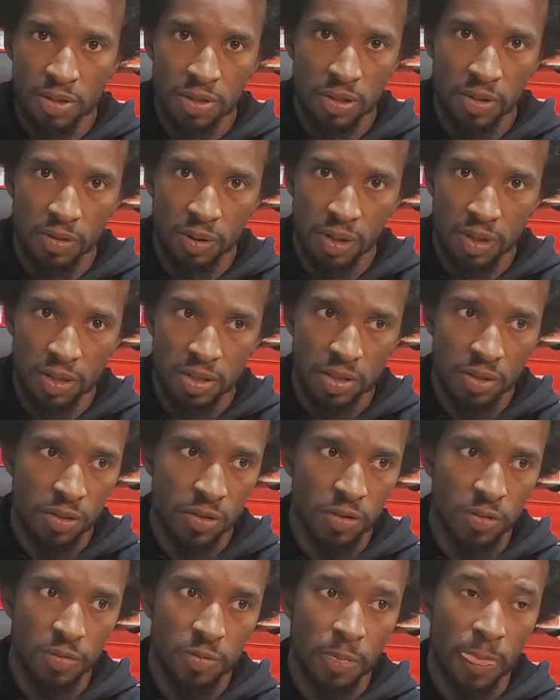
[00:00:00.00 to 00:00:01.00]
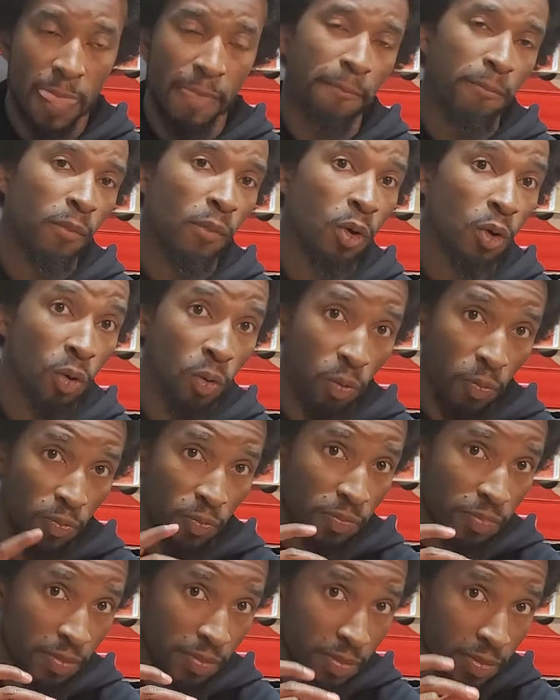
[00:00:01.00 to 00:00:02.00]
anyway. So, oh,
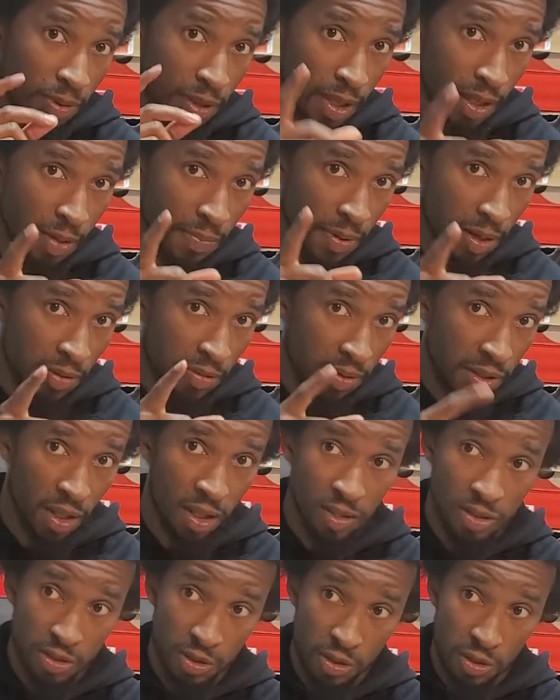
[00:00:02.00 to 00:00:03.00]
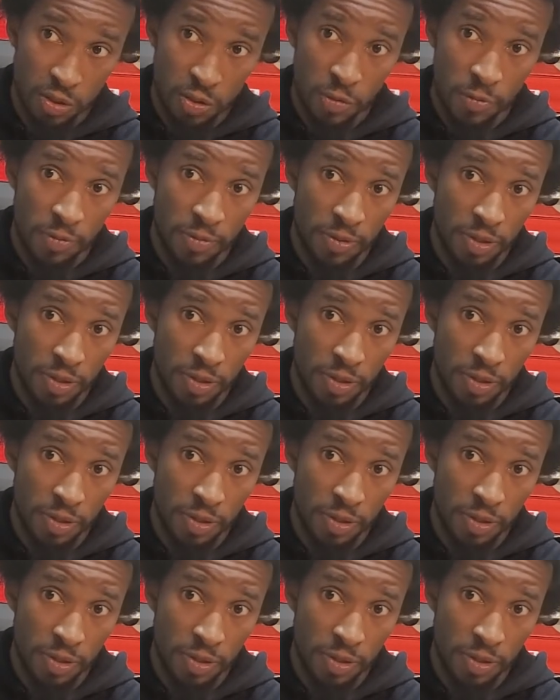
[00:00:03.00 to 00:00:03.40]
think about that. So,